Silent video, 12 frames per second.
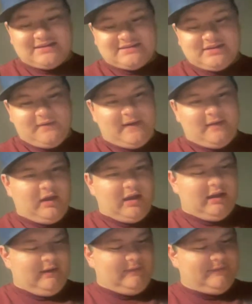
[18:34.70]
Stuff I
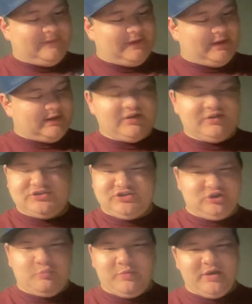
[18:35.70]
love.
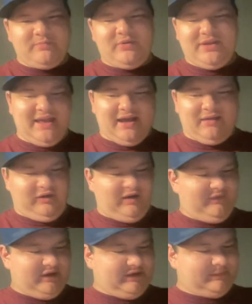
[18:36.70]
Stupid, but yeah, I
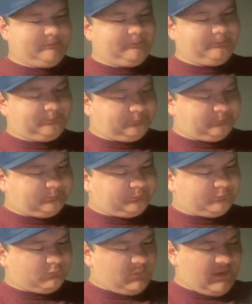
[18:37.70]
love it.
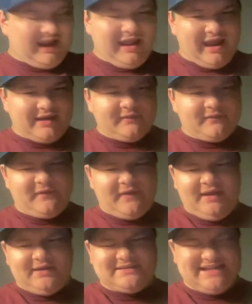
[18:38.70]
Hand of
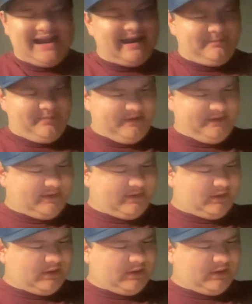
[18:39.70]
Fate is epic.